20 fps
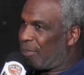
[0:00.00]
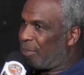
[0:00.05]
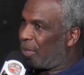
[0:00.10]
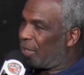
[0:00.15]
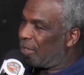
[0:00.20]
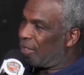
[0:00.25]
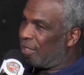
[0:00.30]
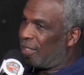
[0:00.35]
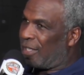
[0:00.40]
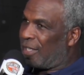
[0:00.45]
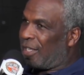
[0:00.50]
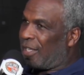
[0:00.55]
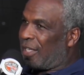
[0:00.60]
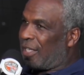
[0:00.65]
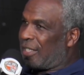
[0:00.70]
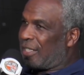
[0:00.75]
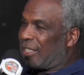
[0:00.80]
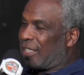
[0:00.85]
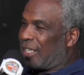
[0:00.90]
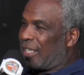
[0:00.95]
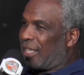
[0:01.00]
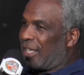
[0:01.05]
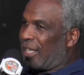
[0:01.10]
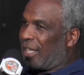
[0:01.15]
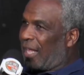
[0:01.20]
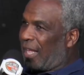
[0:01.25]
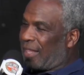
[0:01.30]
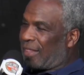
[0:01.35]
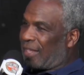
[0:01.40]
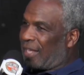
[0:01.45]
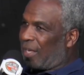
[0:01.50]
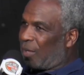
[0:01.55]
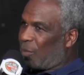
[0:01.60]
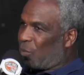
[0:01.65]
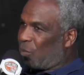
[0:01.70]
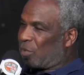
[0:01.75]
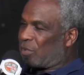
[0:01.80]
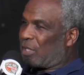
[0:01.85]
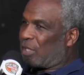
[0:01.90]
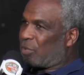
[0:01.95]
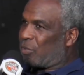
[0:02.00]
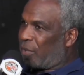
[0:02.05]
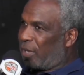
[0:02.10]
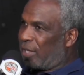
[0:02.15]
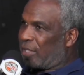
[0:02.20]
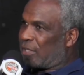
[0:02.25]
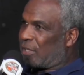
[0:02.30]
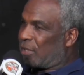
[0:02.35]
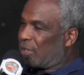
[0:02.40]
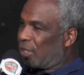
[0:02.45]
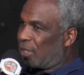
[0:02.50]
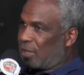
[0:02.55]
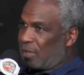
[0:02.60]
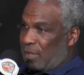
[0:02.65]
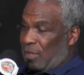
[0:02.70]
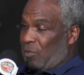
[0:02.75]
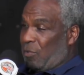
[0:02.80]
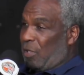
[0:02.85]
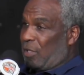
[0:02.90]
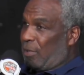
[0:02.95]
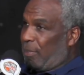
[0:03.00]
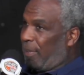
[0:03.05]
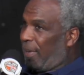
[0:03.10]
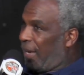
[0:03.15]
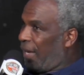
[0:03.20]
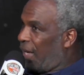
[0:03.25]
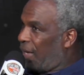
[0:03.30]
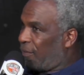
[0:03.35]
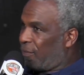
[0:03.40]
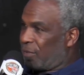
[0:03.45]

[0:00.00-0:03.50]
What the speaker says: But I think once they traded you, it wasn't bad.